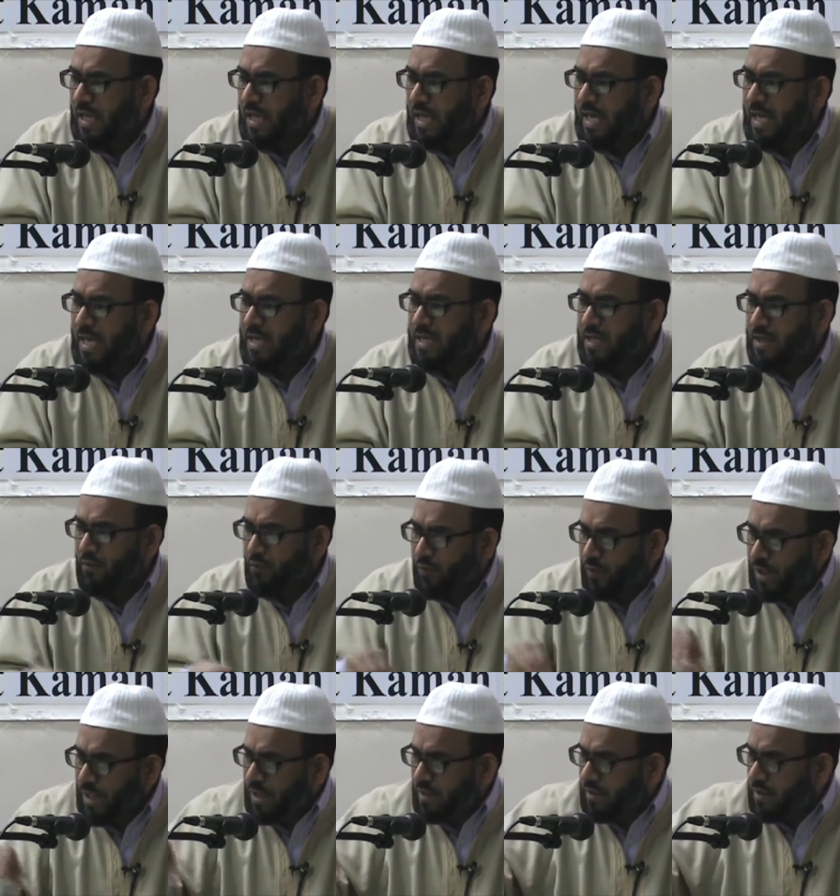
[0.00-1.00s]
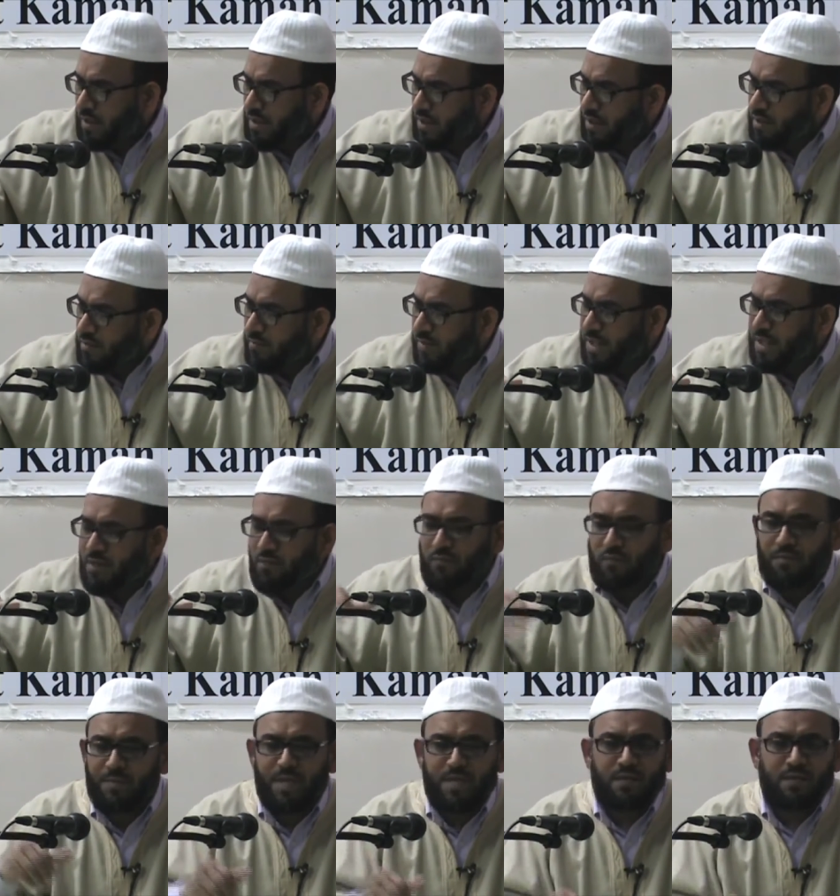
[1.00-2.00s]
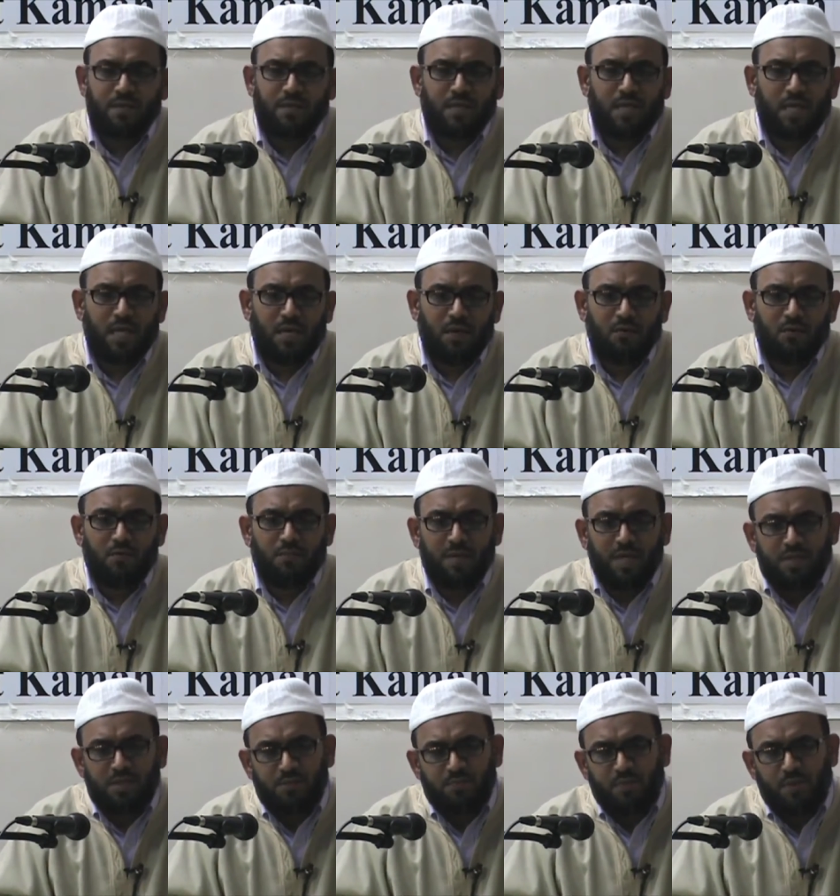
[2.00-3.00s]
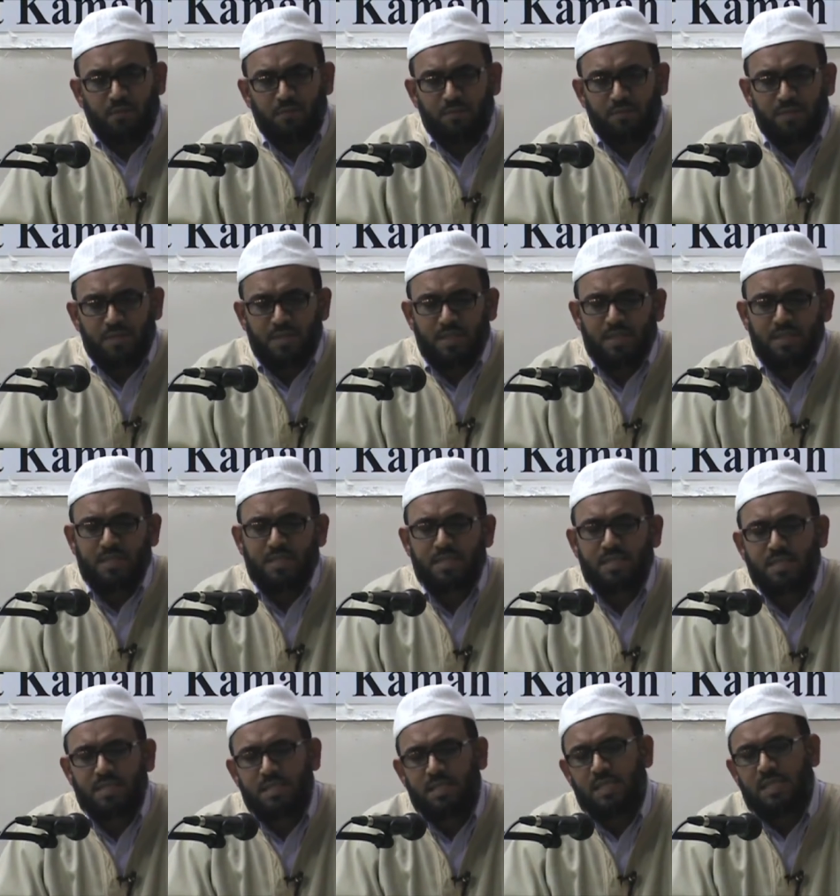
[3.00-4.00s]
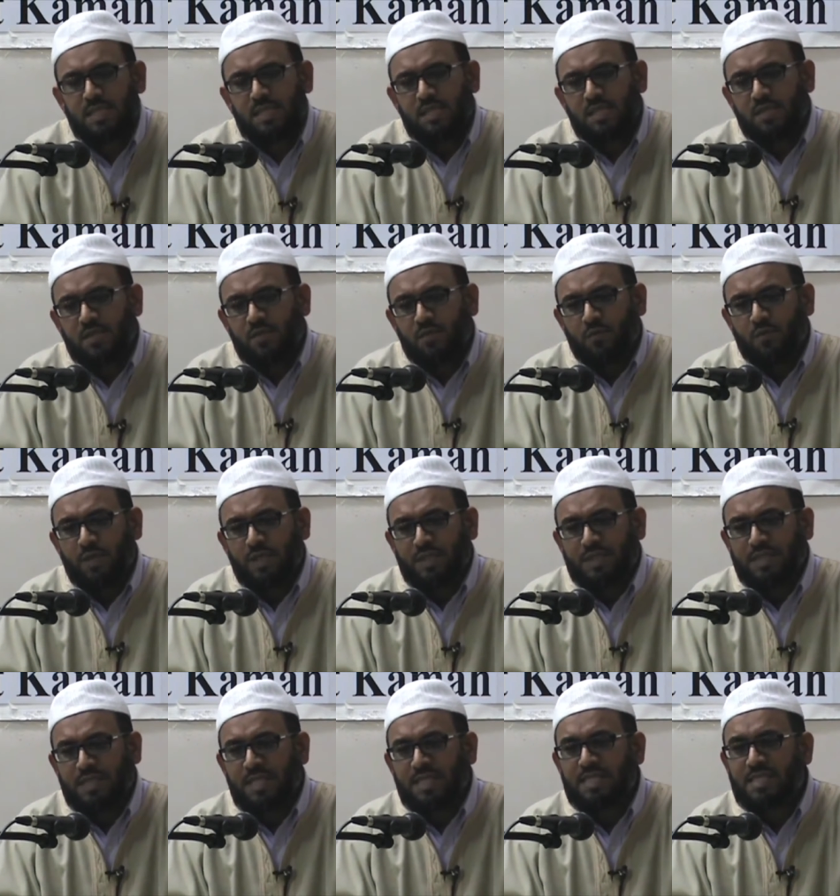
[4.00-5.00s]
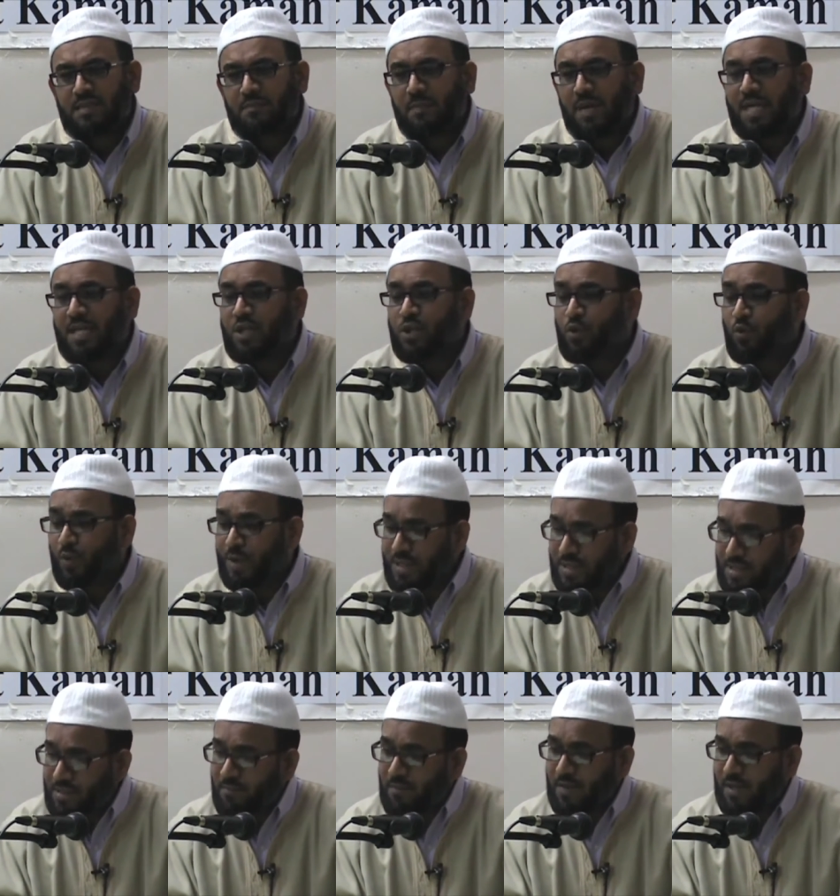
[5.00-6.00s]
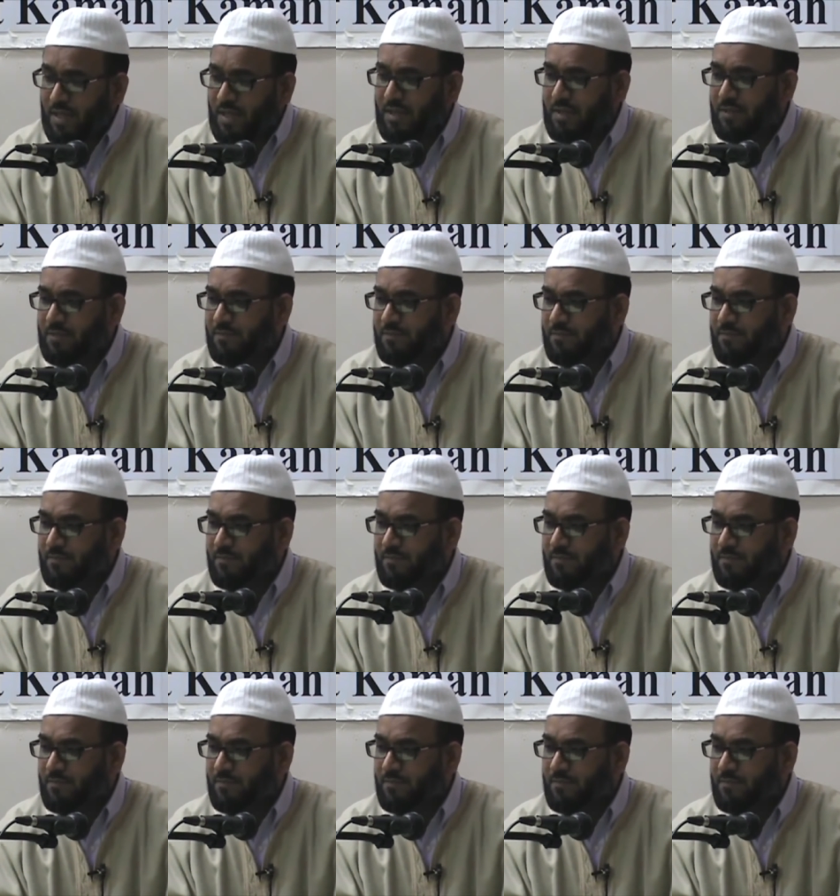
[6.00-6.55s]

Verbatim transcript: And we, the young men and women, our major problem is this when he sees somebody doing something,